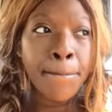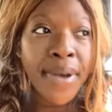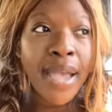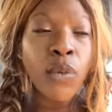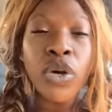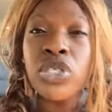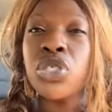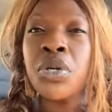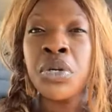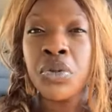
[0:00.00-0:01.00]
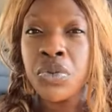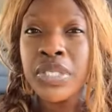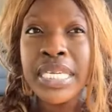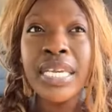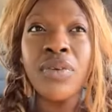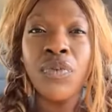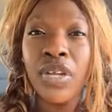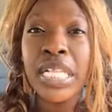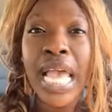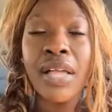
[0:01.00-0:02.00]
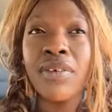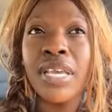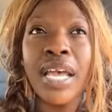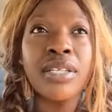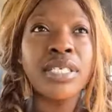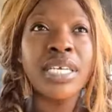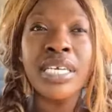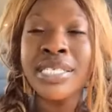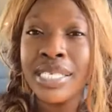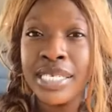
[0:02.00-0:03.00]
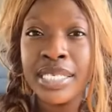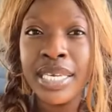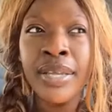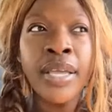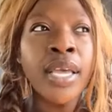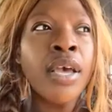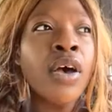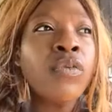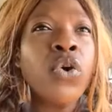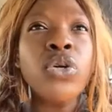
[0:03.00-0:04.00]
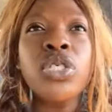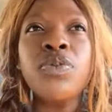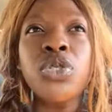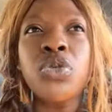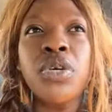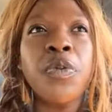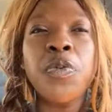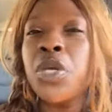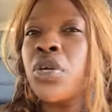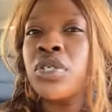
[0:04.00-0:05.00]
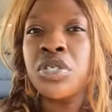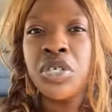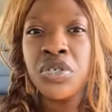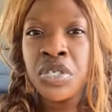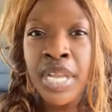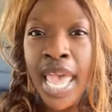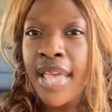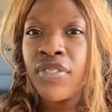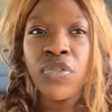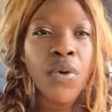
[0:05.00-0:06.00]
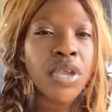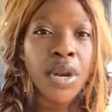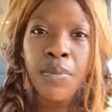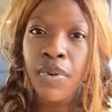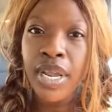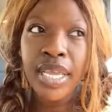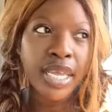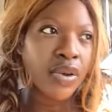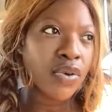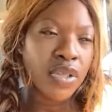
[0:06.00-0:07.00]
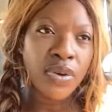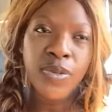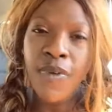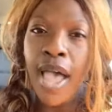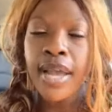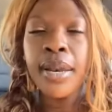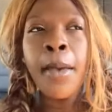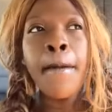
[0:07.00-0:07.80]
But once you're in a routine with calorie counting, it's easy. Of course, if you're doing it for years and years and end, throwing in a break here or there is fine.